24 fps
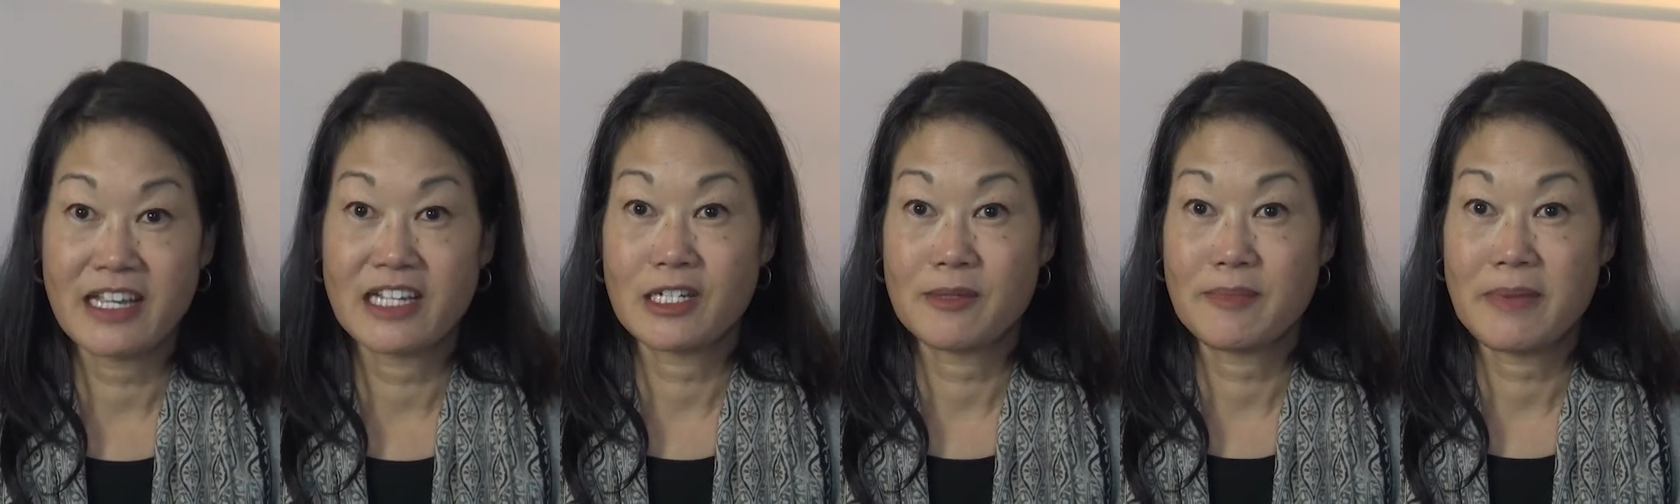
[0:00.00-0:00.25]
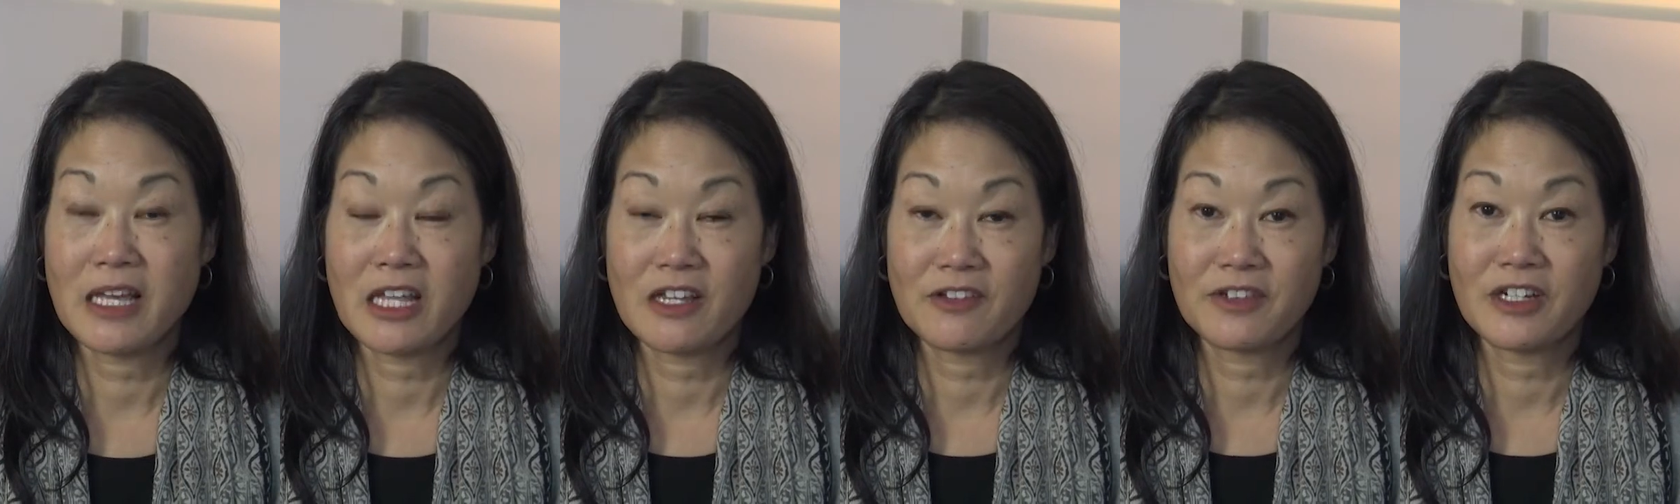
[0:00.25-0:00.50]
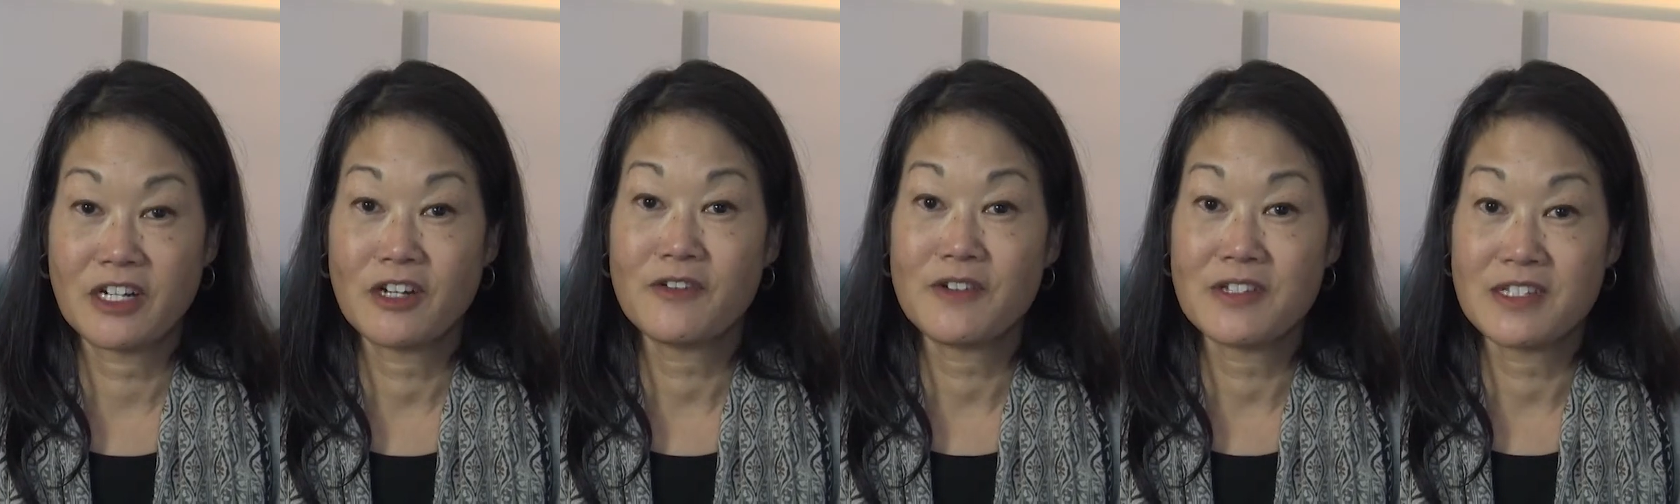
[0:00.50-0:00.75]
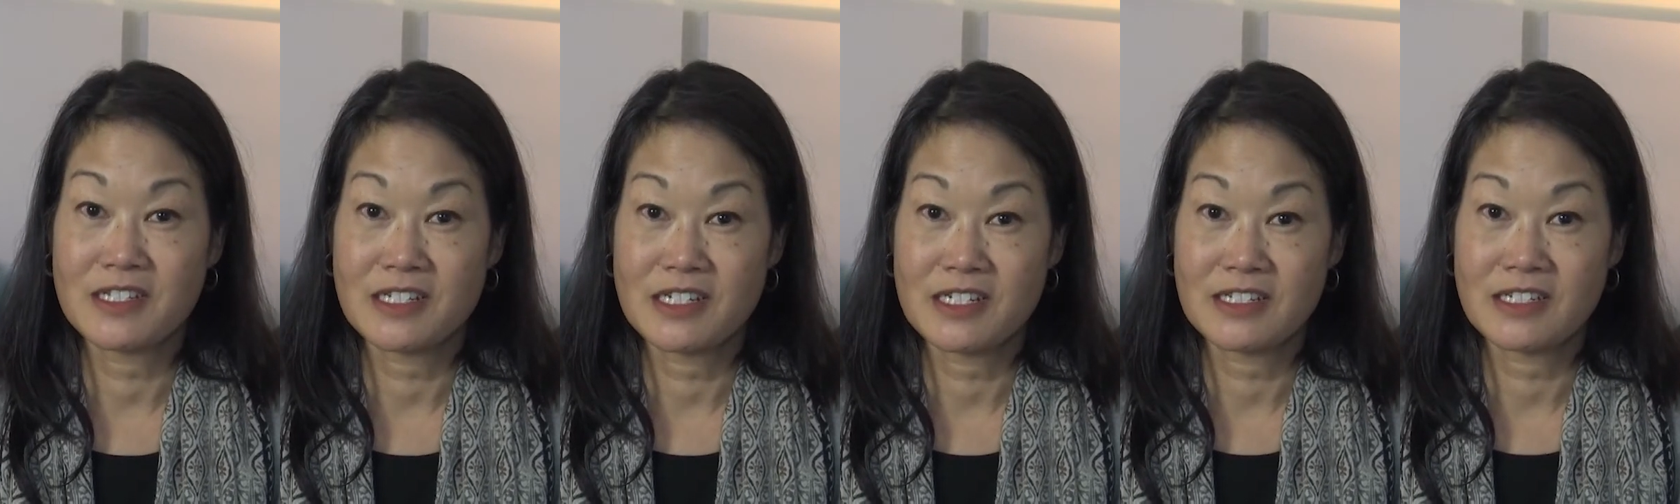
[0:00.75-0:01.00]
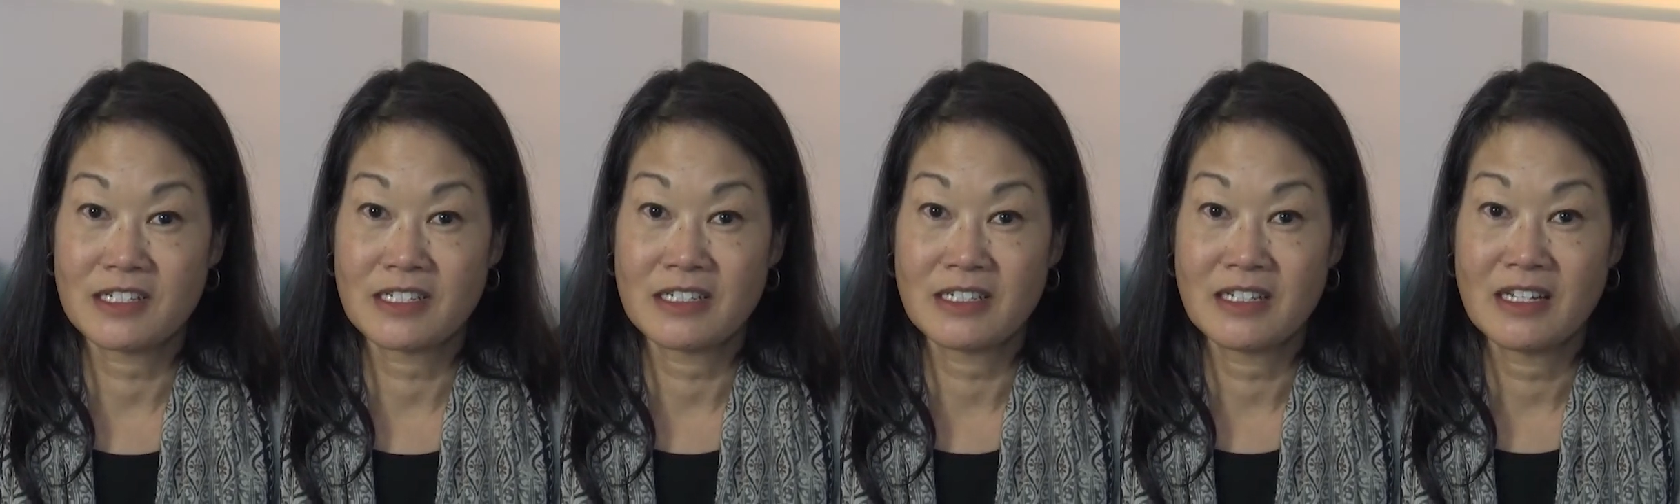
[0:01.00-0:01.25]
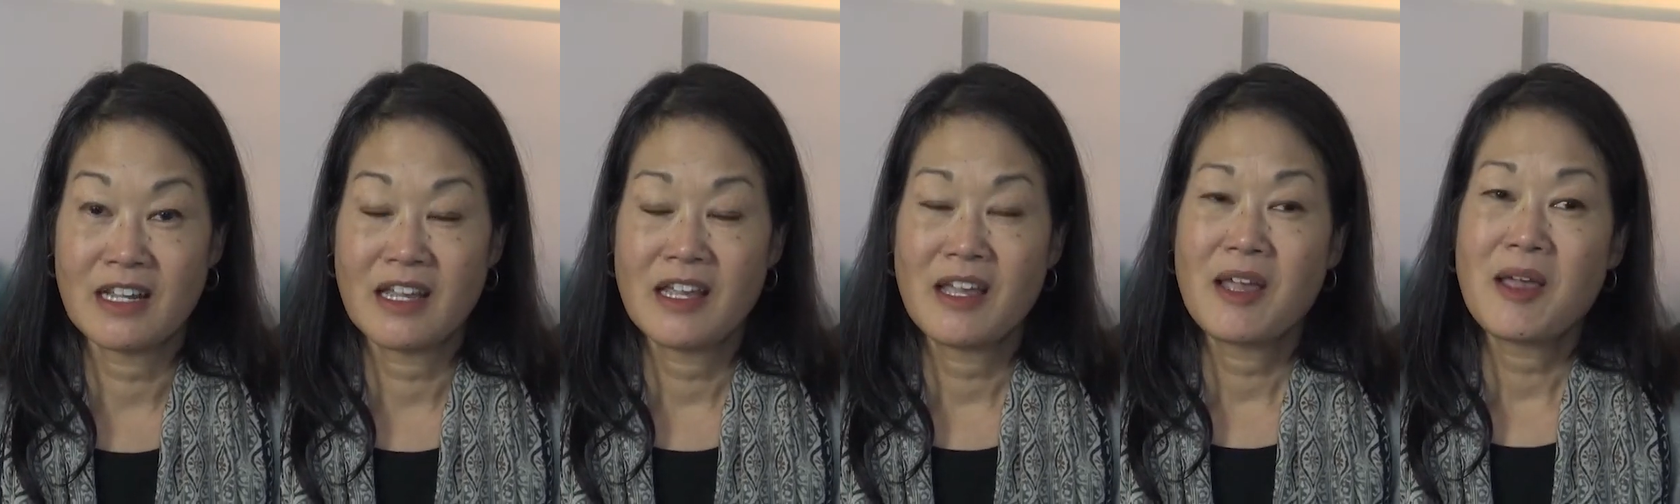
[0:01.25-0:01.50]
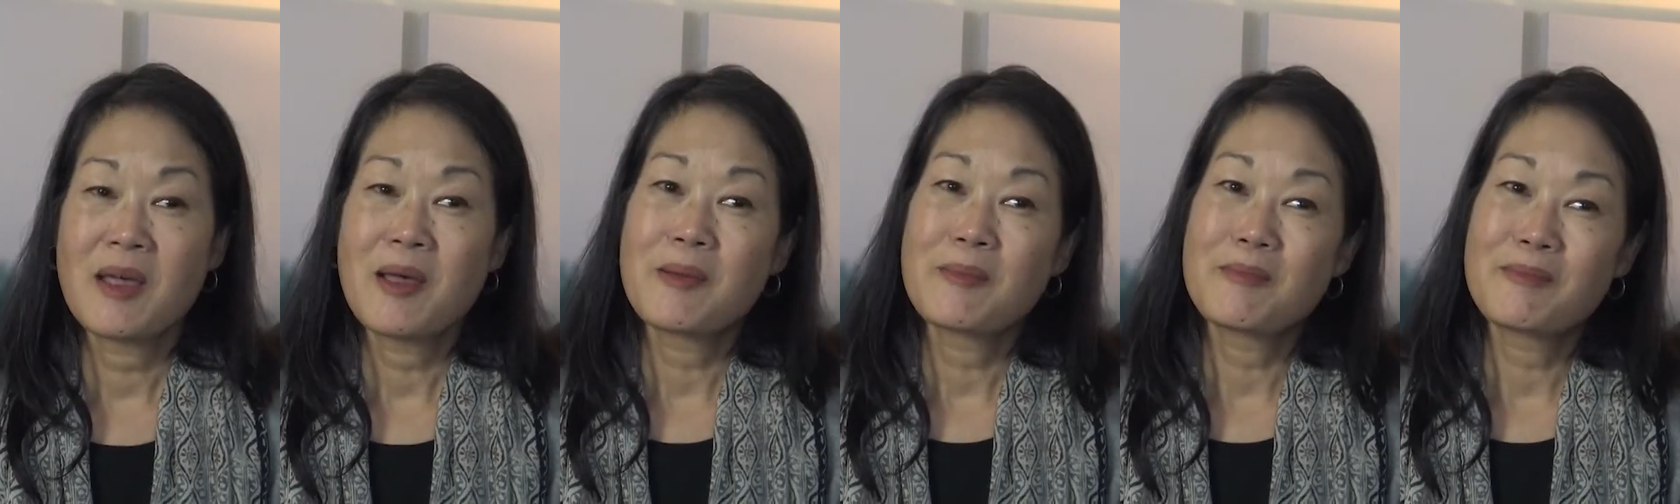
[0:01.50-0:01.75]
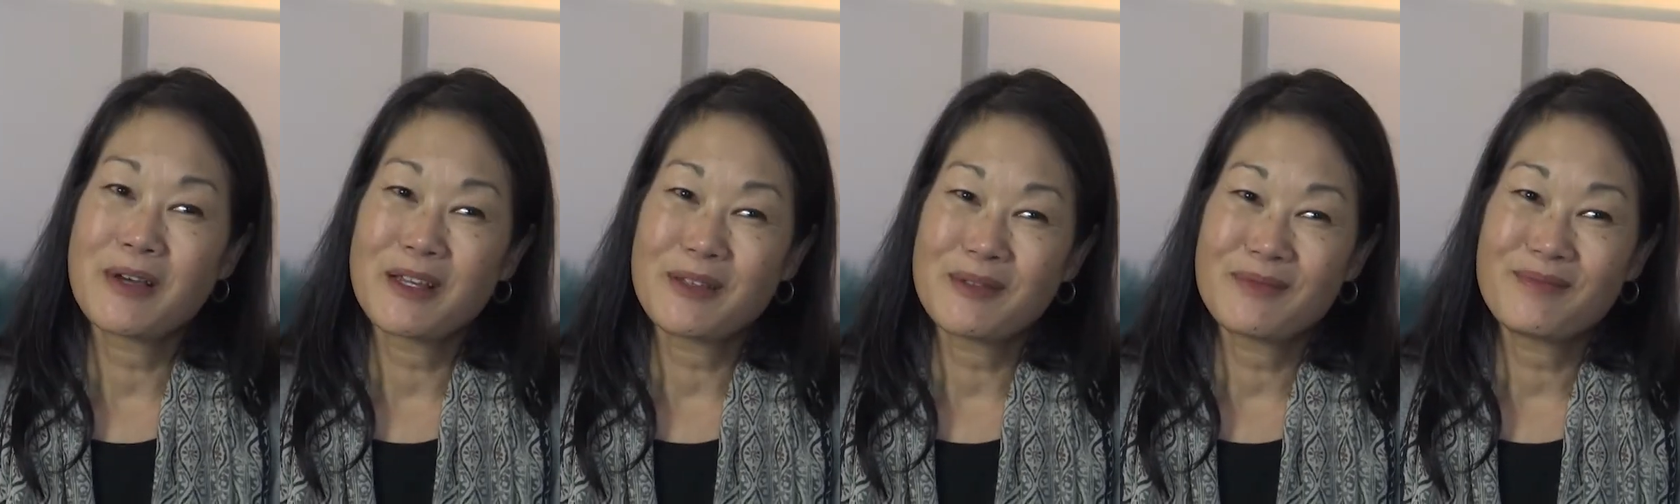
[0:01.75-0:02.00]
and a palliative care physician,
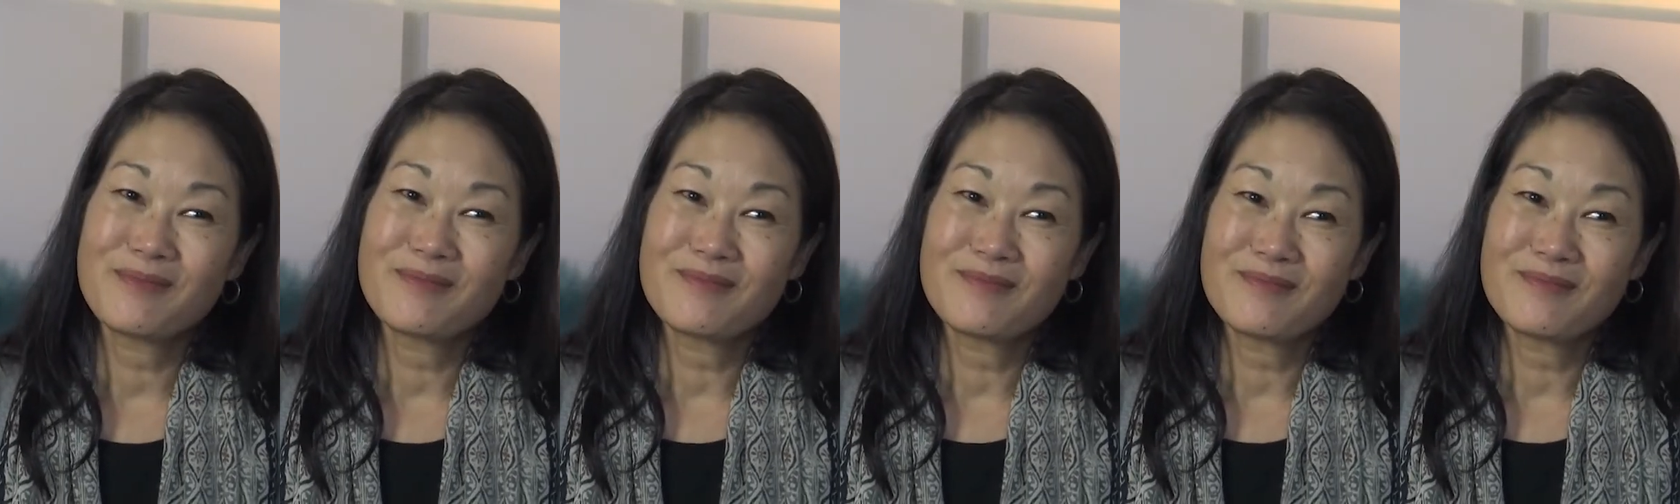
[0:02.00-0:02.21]
but